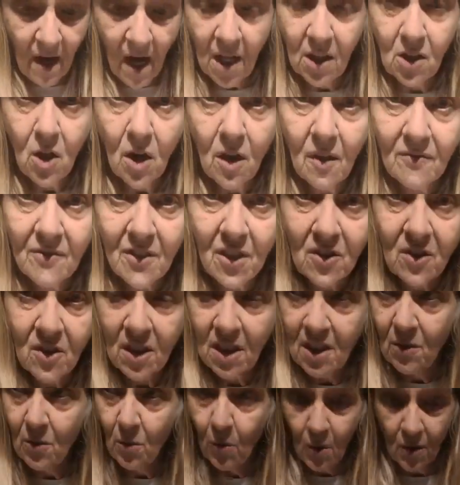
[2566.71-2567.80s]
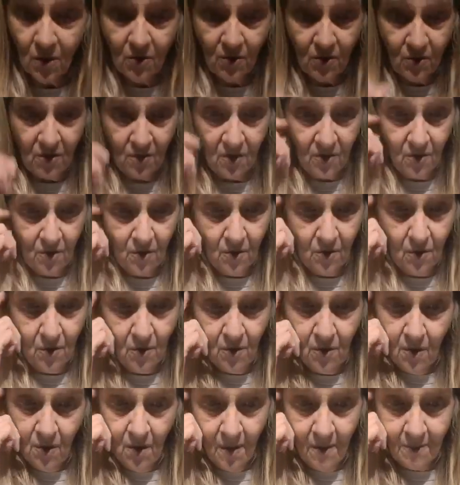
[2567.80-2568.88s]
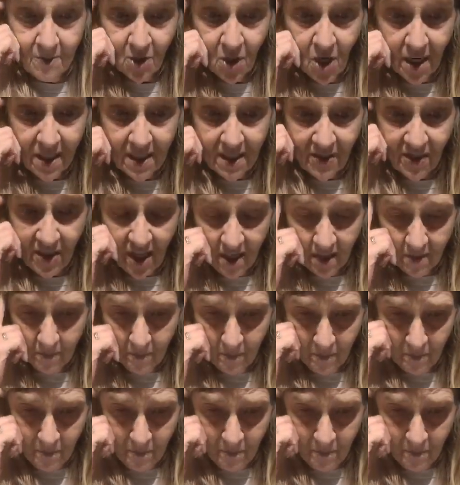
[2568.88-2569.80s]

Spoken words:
I love the seahorses. I'm trying to think.